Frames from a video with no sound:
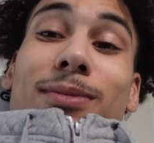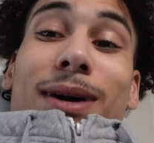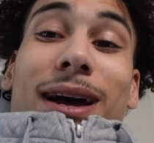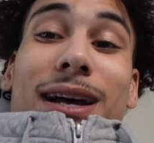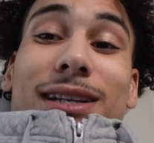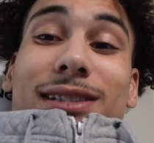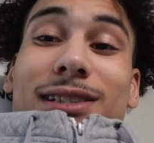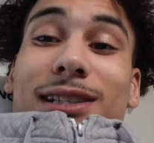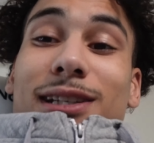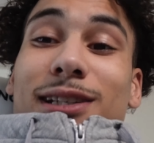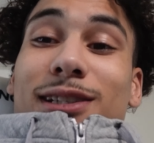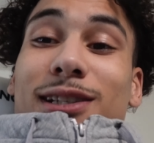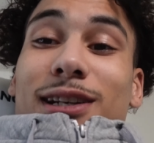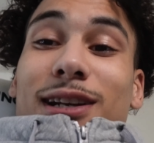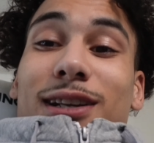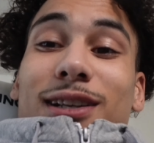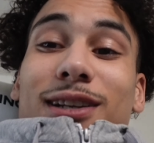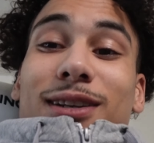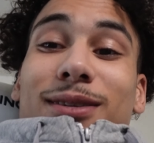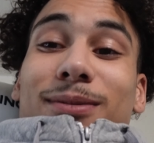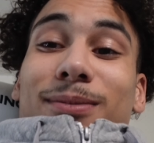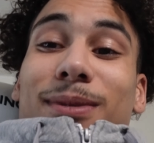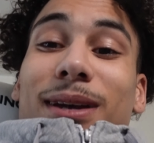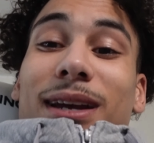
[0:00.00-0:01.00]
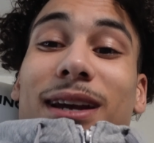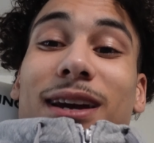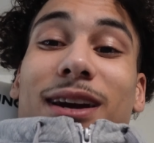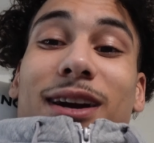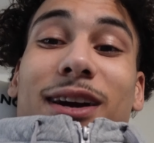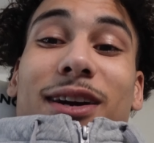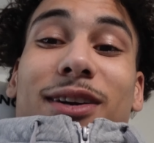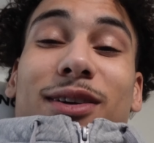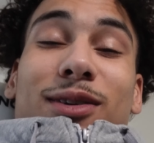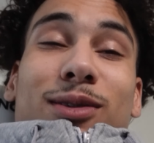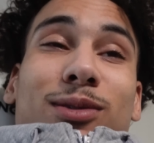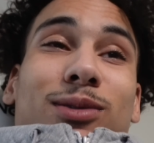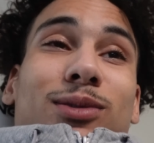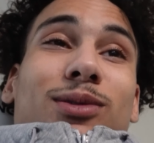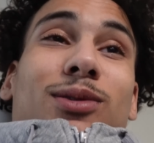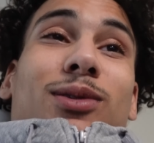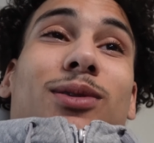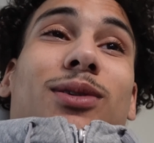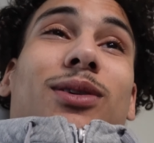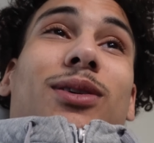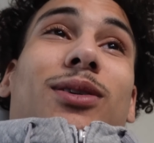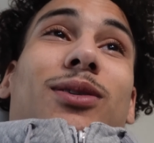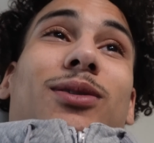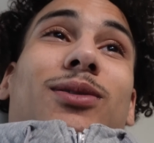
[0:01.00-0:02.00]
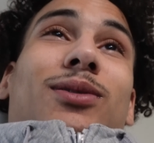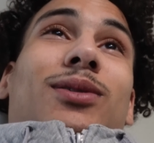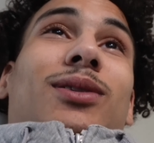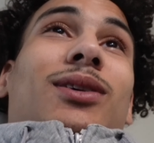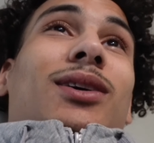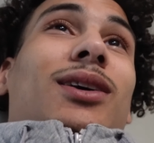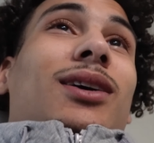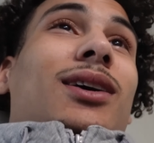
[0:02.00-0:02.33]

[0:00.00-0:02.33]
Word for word: about to set y'all up, man. I already know what's going on.